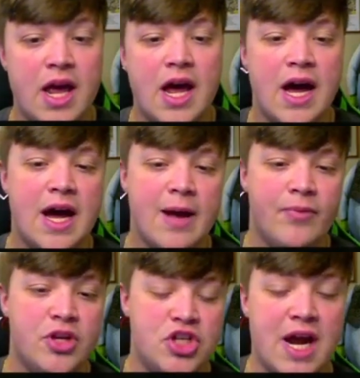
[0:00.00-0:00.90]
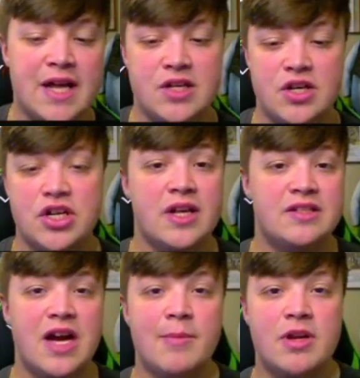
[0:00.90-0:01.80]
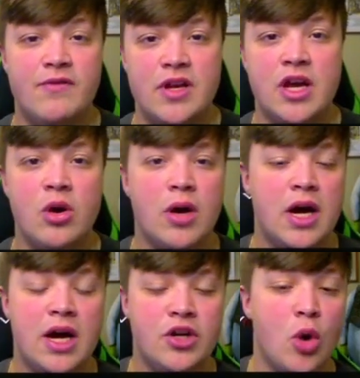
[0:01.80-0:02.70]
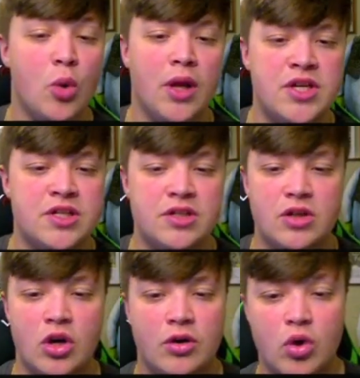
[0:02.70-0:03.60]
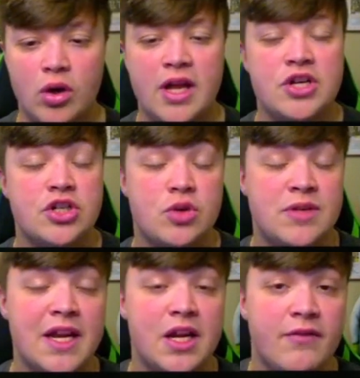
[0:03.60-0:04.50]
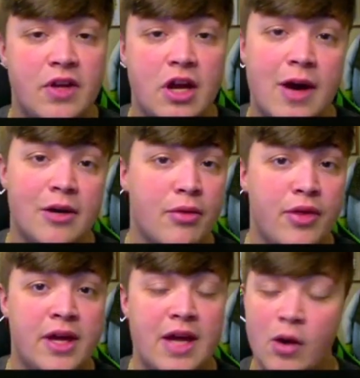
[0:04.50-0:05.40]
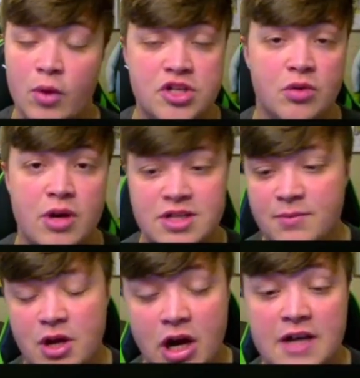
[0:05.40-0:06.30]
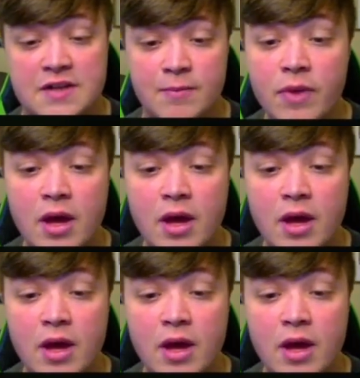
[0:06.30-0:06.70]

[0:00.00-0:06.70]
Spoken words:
The Giants are starting Tommy DeVito. No relation or correlation to Danny DeVito, I don't think. I wish it was. That'd be awesome.